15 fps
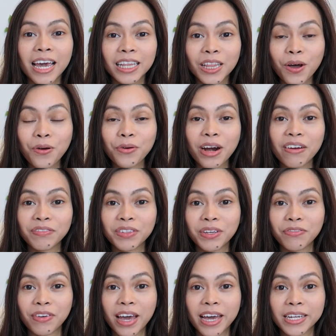Hello
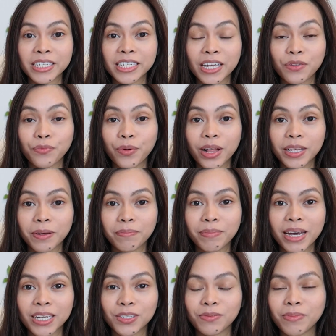Crafty fans and welcome
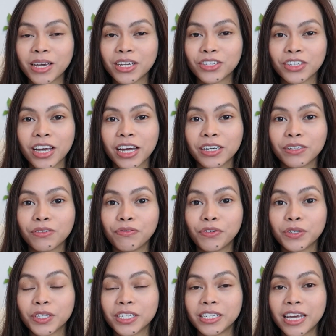back to my channel.
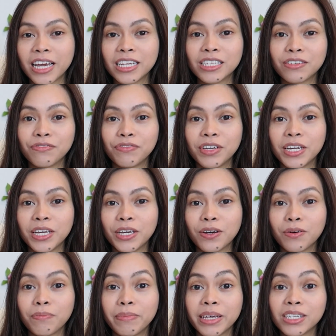For today's
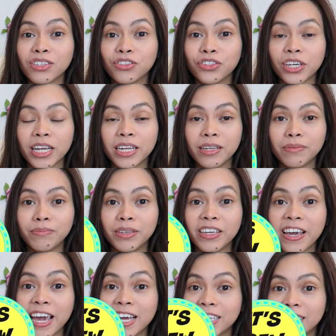video, Miss Jenny
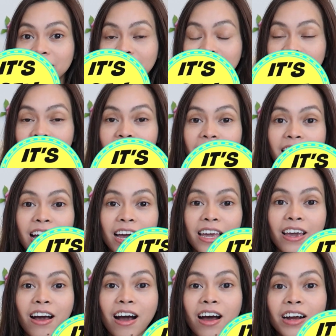B18 and
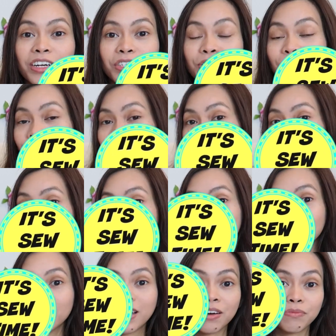I are doing a
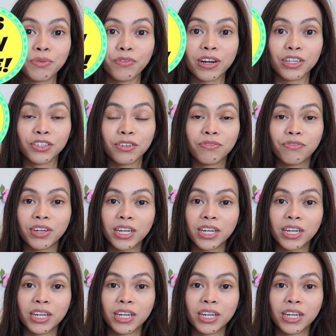collaboration